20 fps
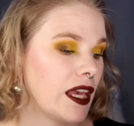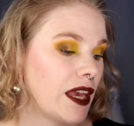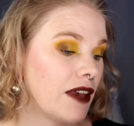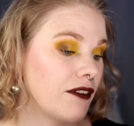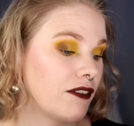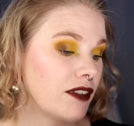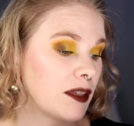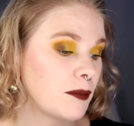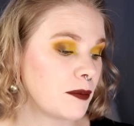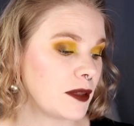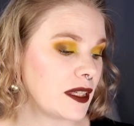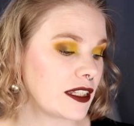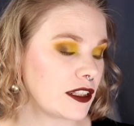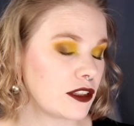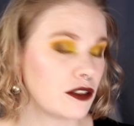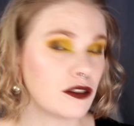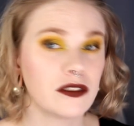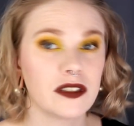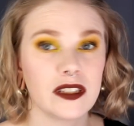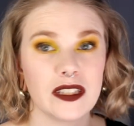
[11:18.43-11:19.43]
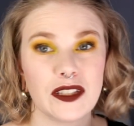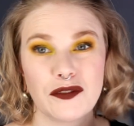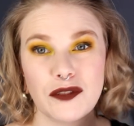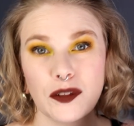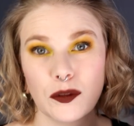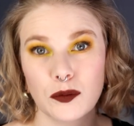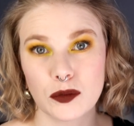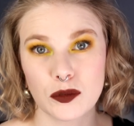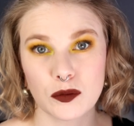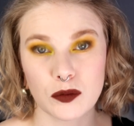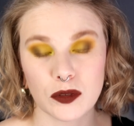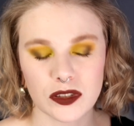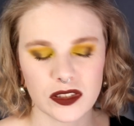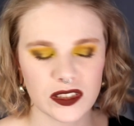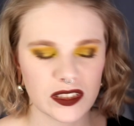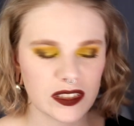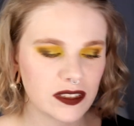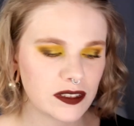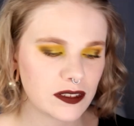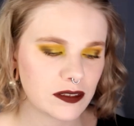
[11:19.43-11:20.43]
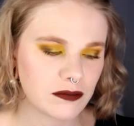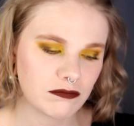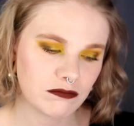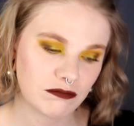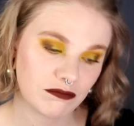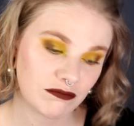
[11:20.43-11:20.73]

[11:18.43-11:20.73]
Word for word: having a pink look if I would want it